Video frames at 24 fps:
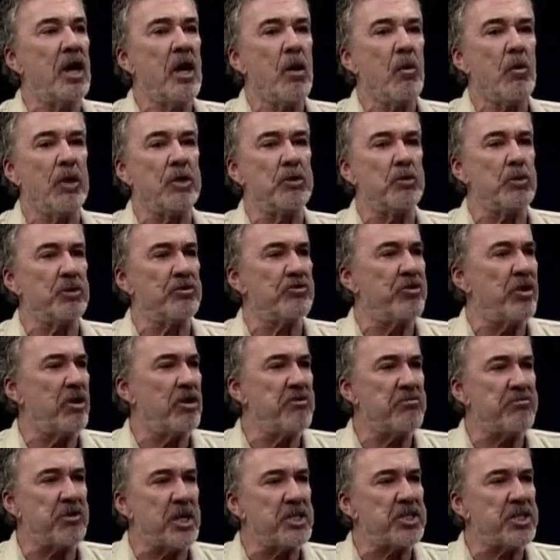which was very
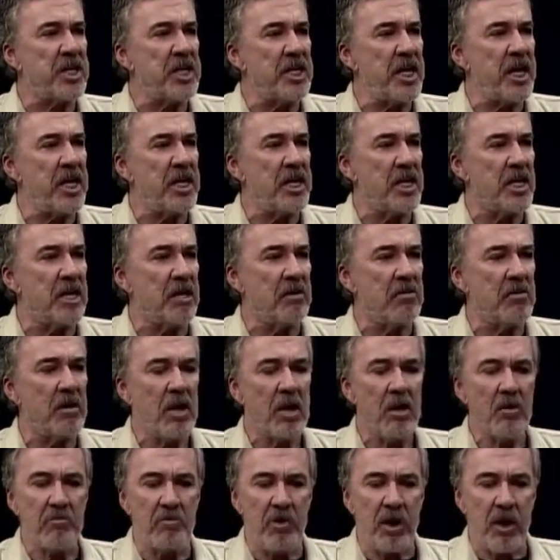French Canadian,
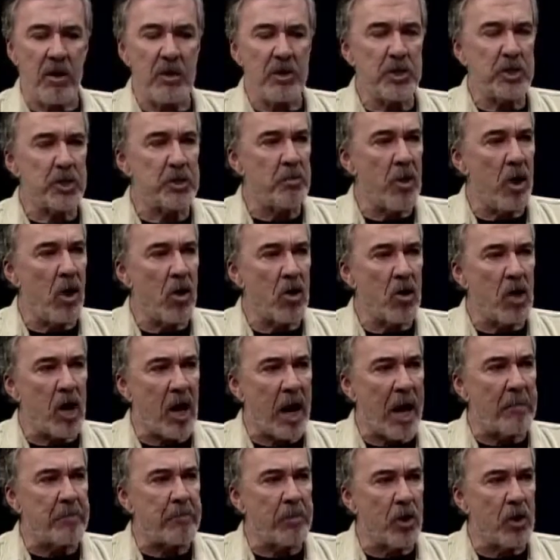very small
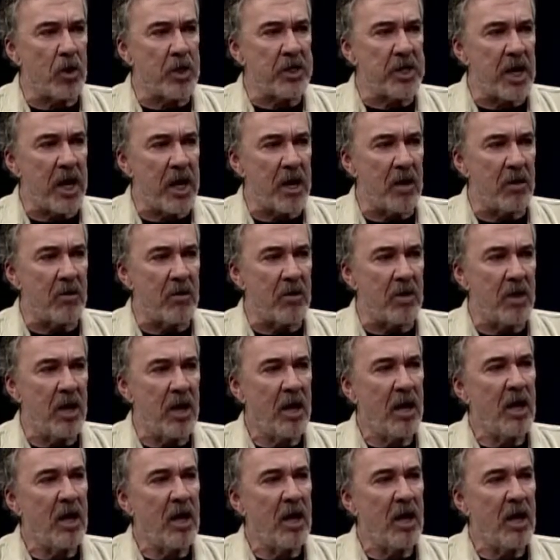clapboard town.